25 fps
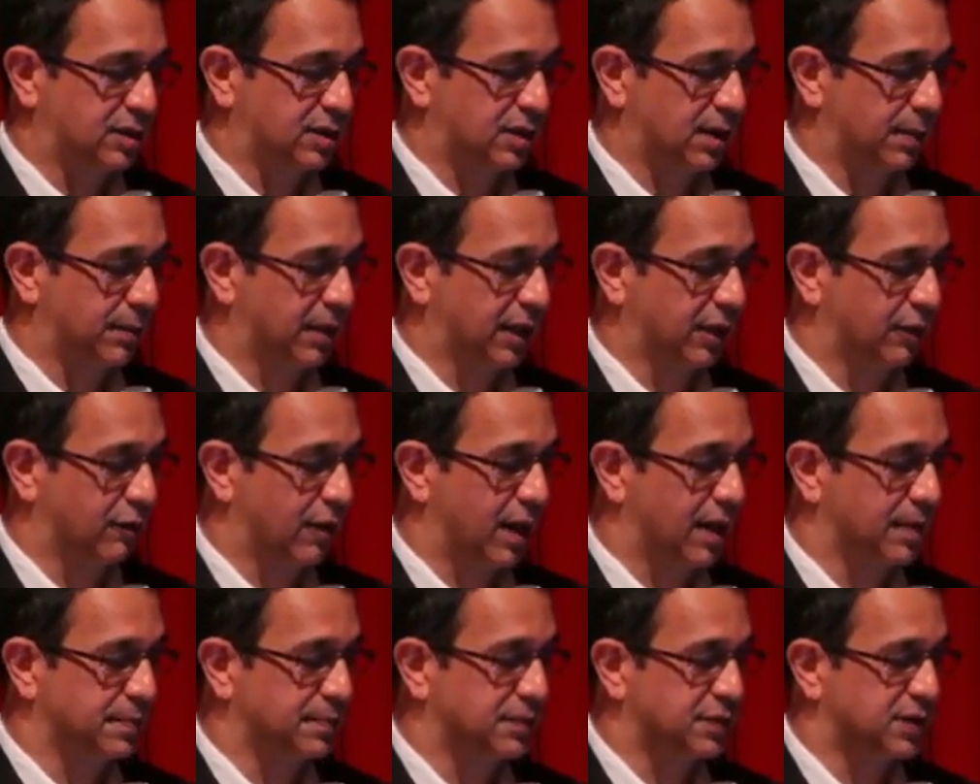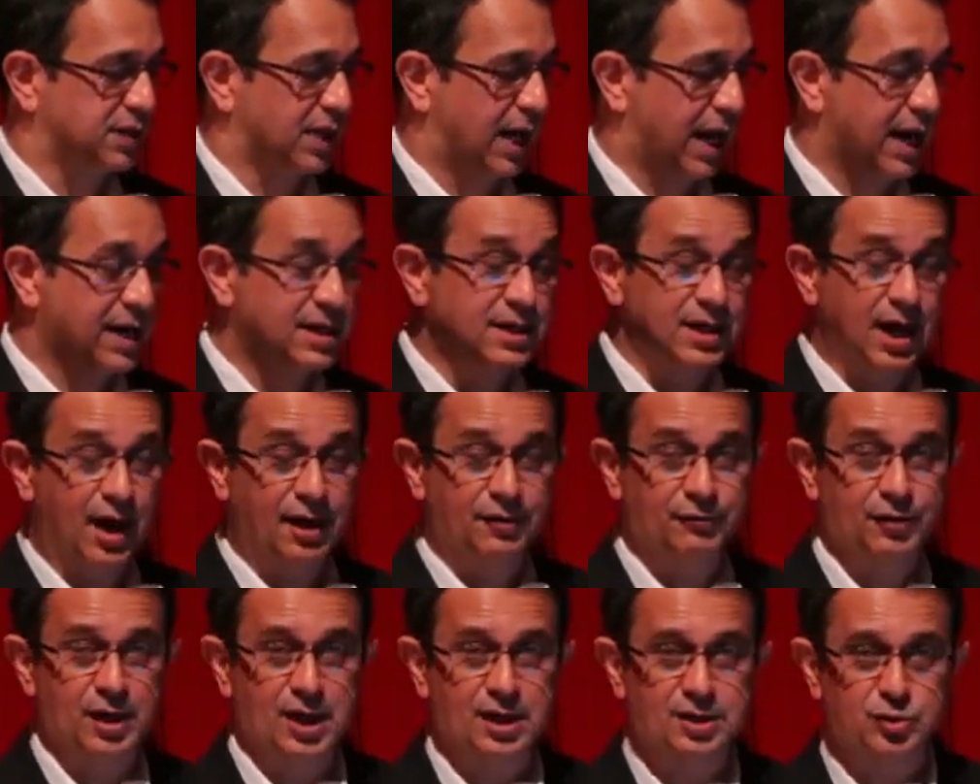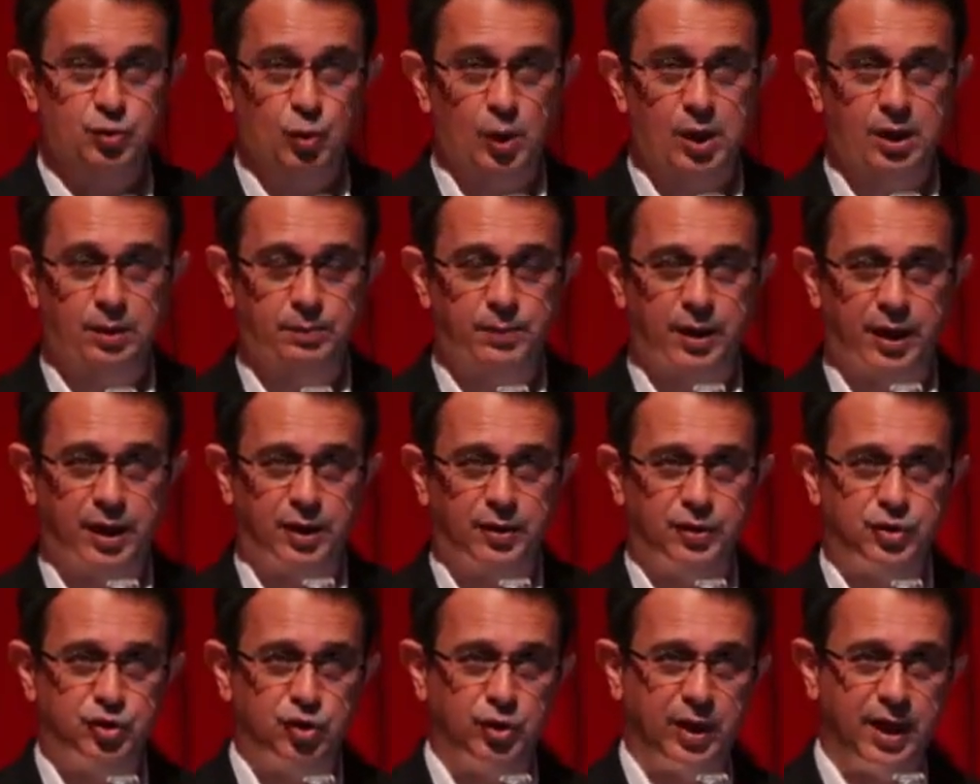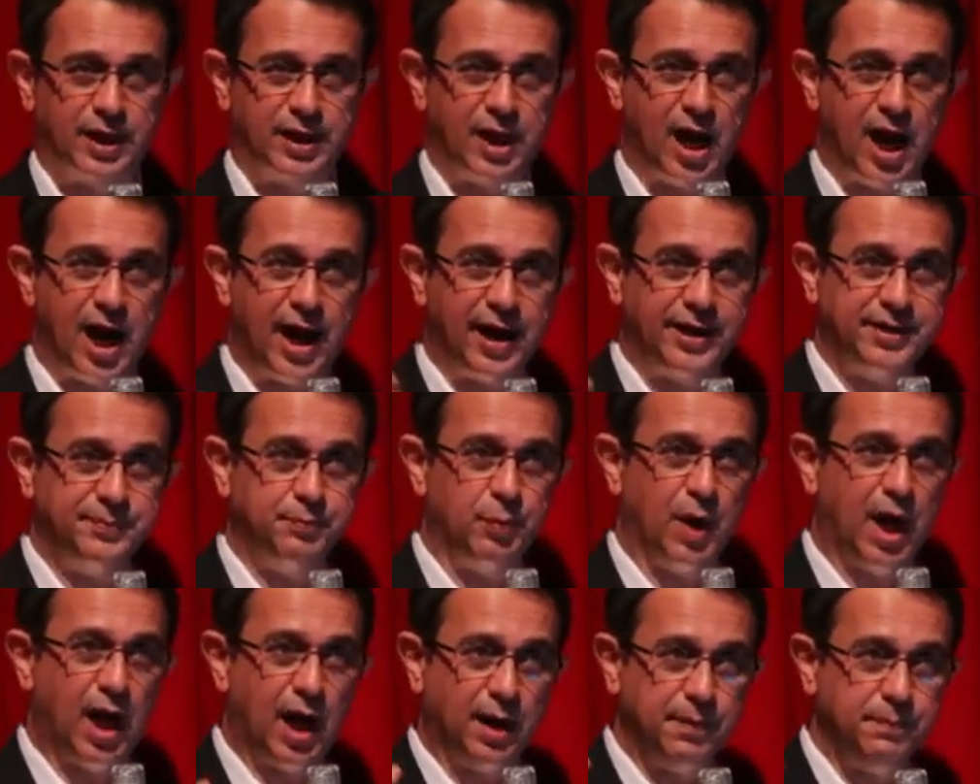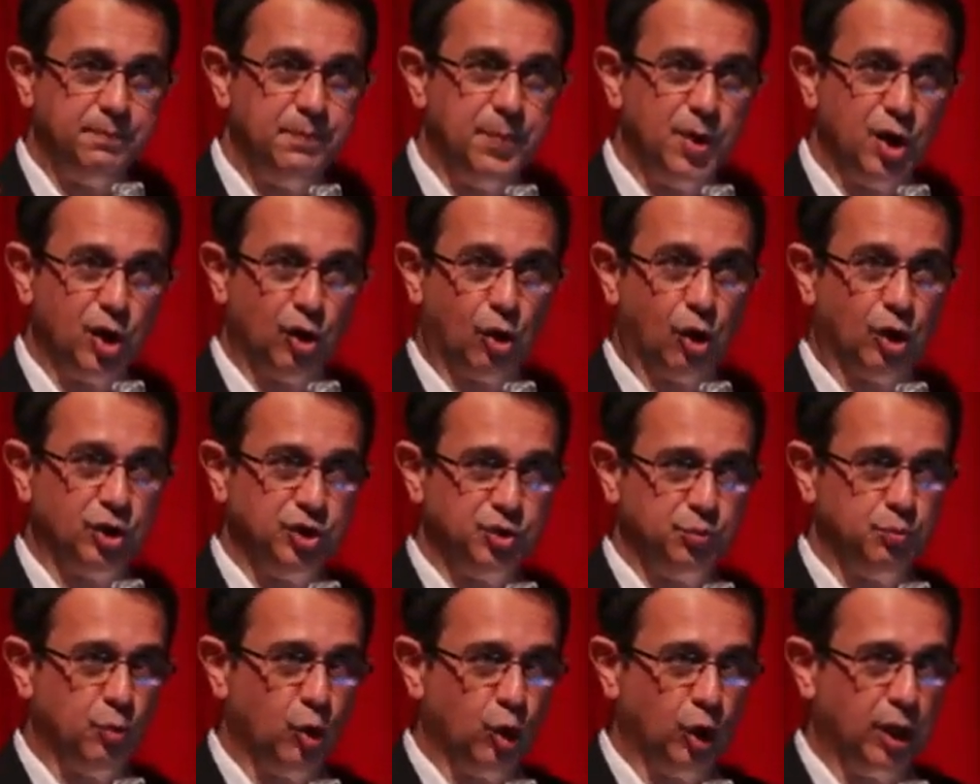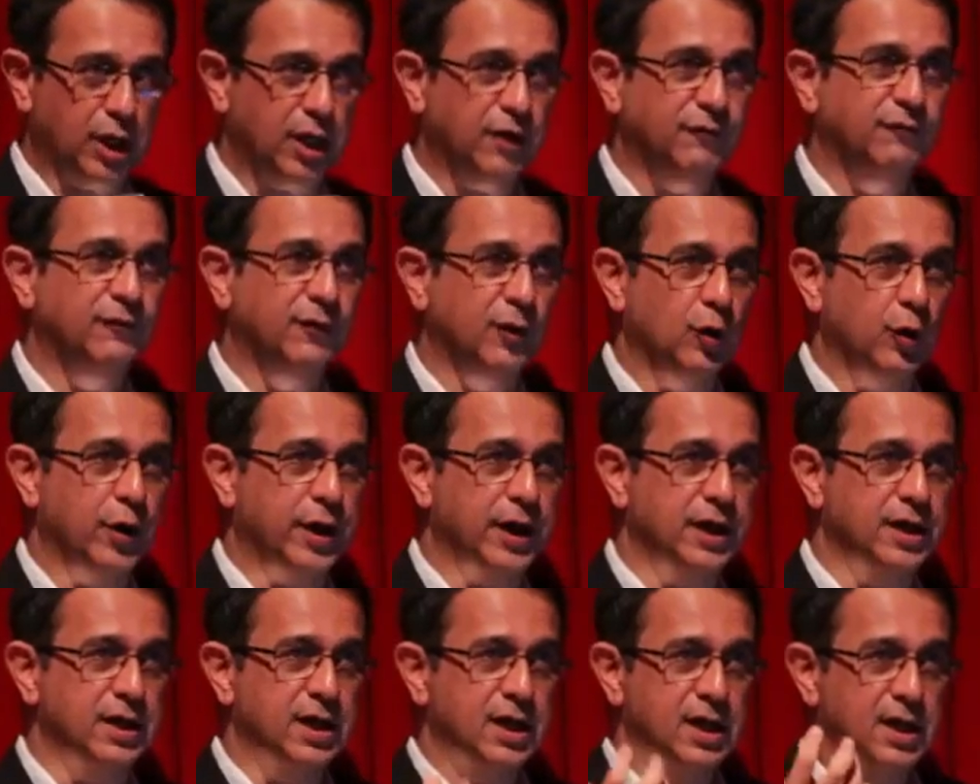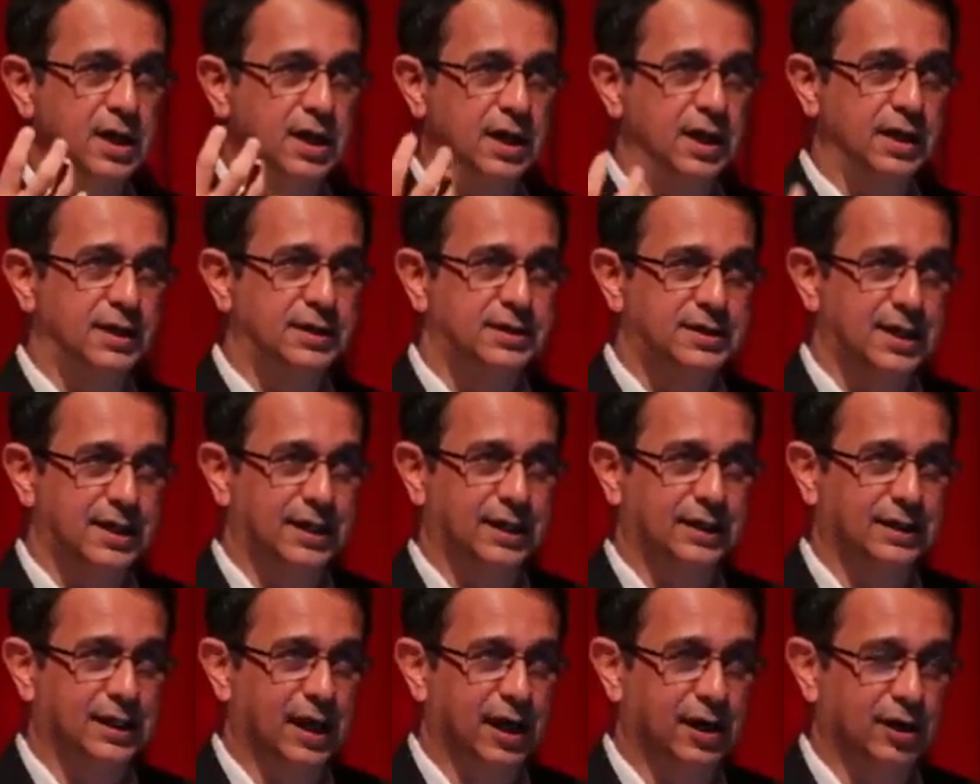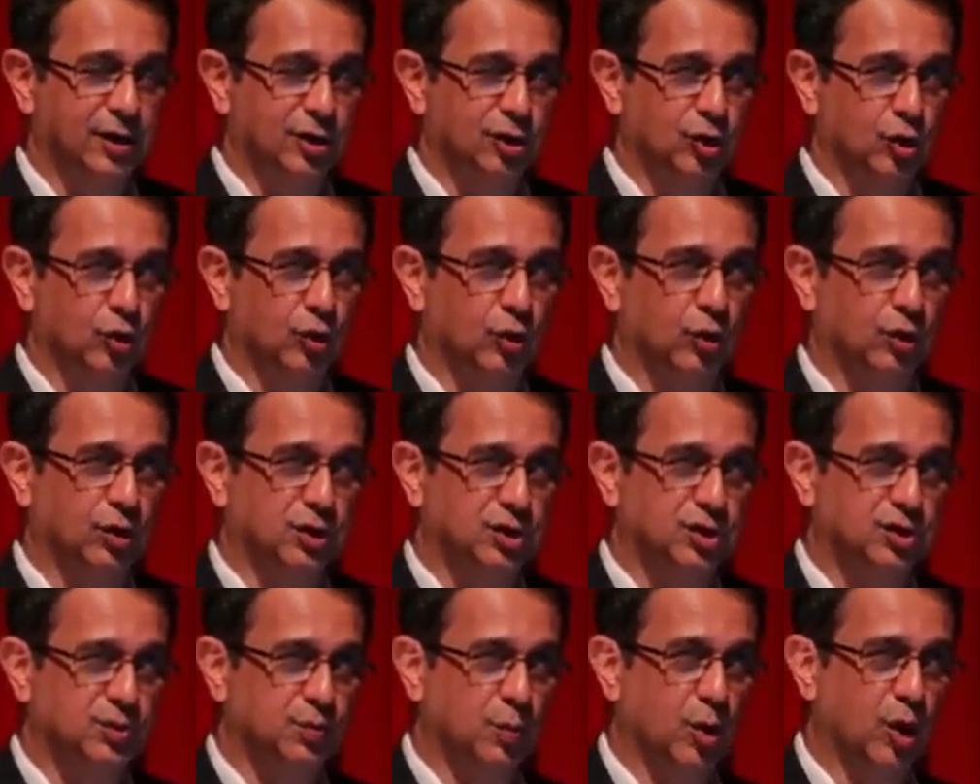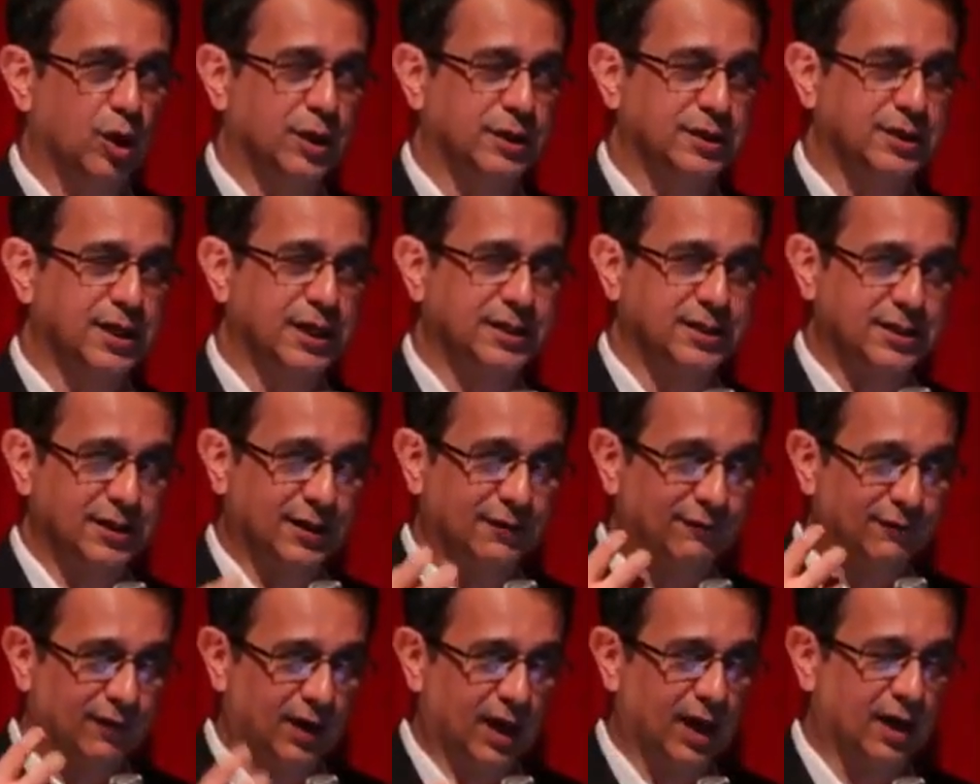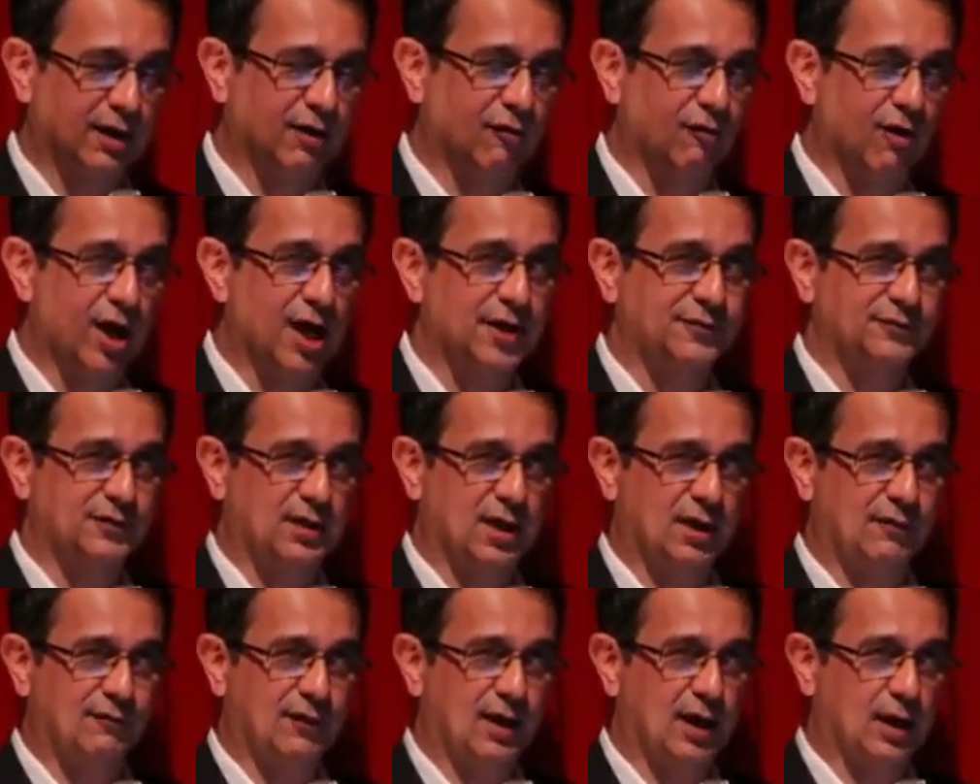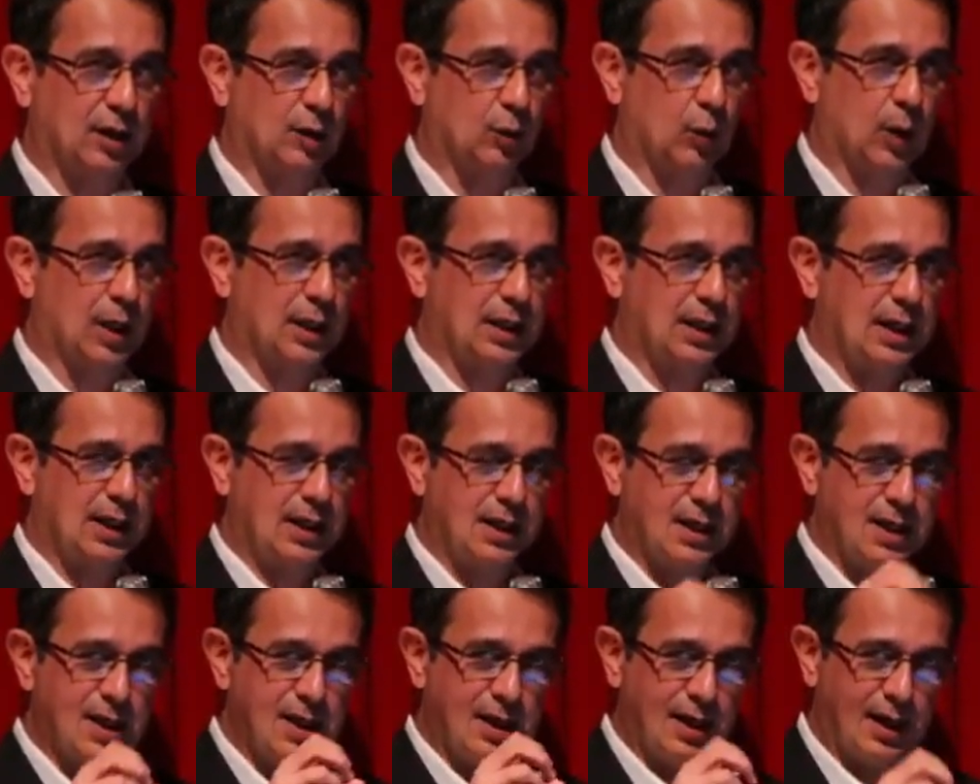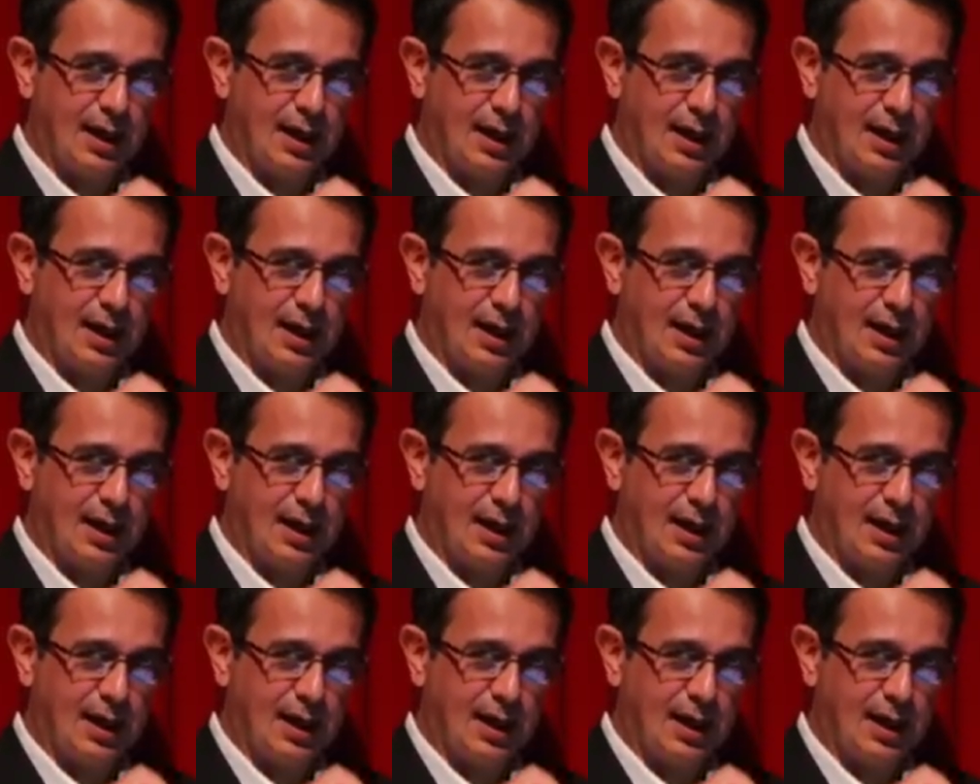tummy cramps, and diarrhea as well, because you get hyperosmolar fluid sitting there in your small intestine and arrives there very quickly,